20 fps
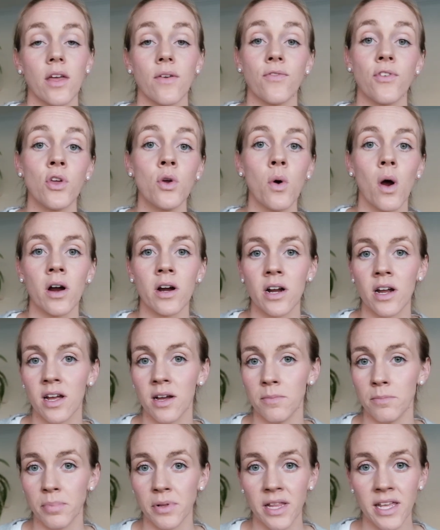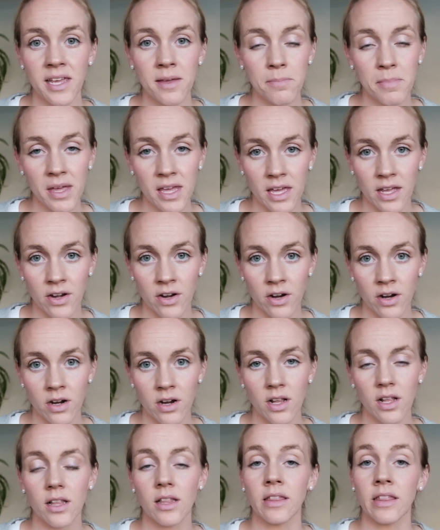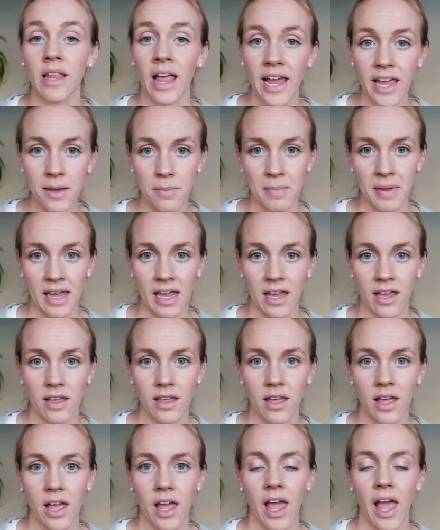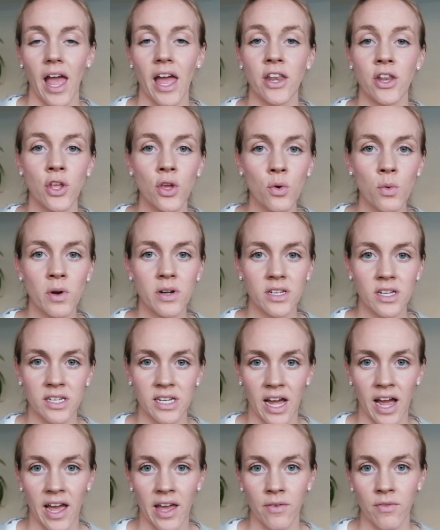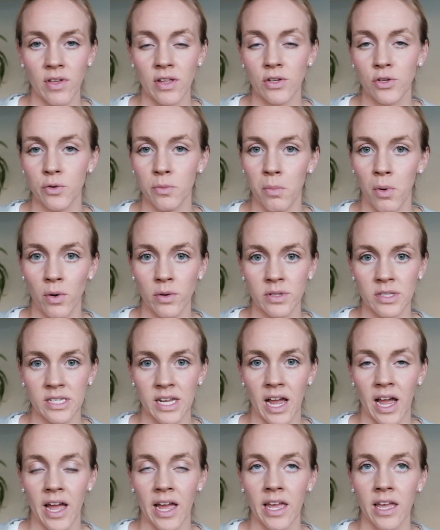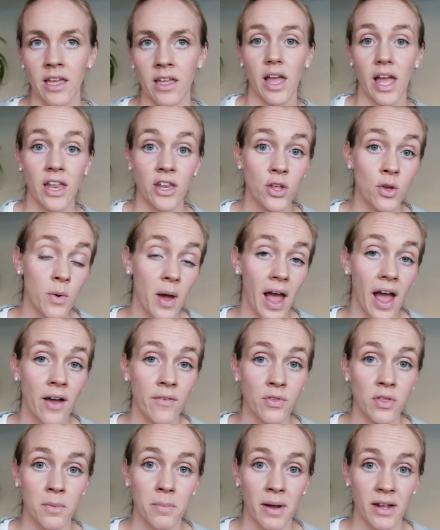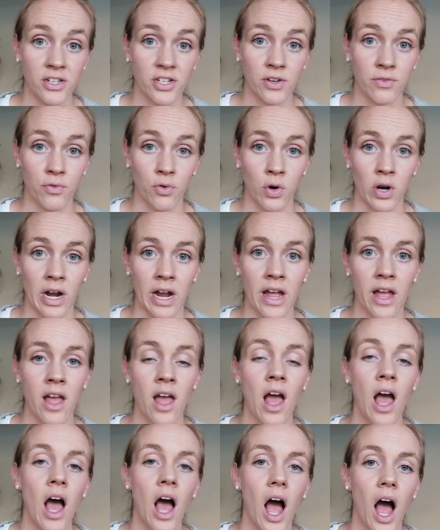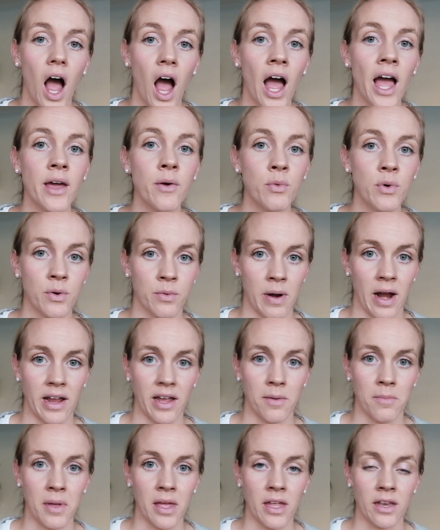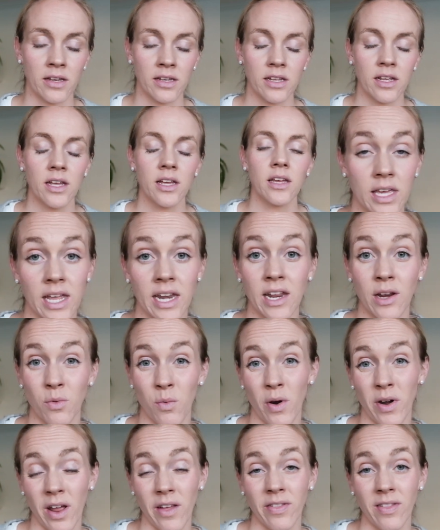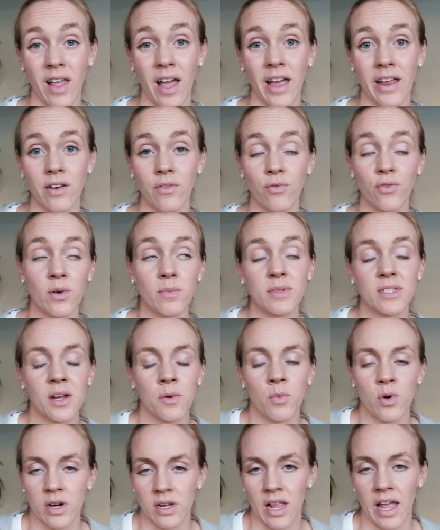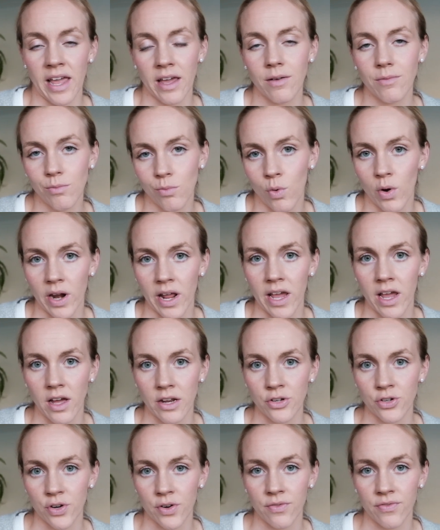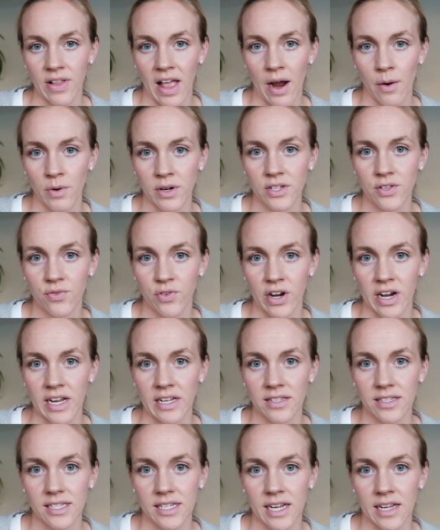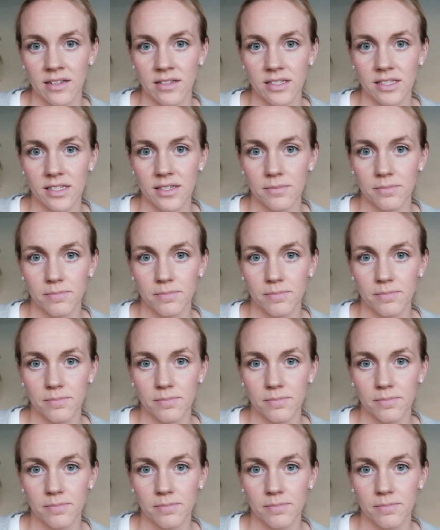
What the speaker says: If you are a complete beginner like me, and you want to dive into bonsai and you have the budget for it, I would recommend getting one online from somewhere like 1-800-Flowers, for instance.